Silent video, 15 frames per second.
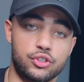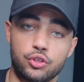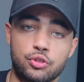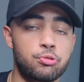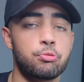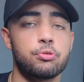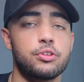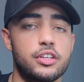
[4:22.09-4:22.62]
the
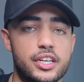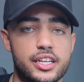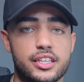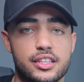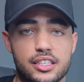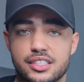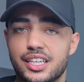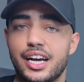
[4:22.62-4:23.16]

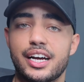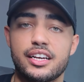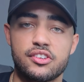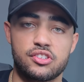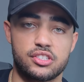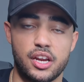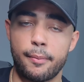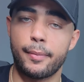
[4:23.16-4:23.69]
tooling, the
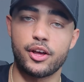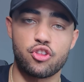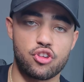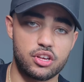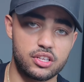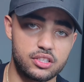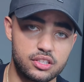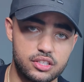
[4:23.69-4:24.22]
size, the
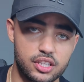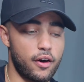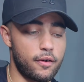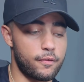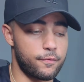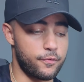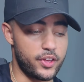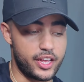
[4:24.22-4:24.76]
dimensions
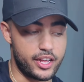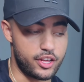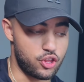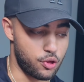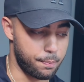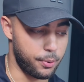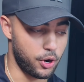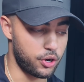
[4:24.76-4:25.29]
of
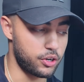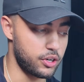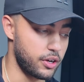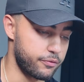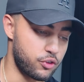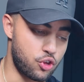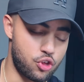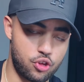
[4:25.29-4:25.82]
each part
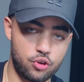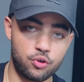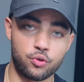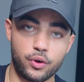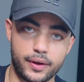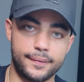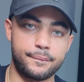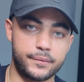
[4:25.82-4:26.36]
of the
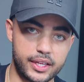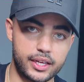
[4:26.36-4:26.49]
shoe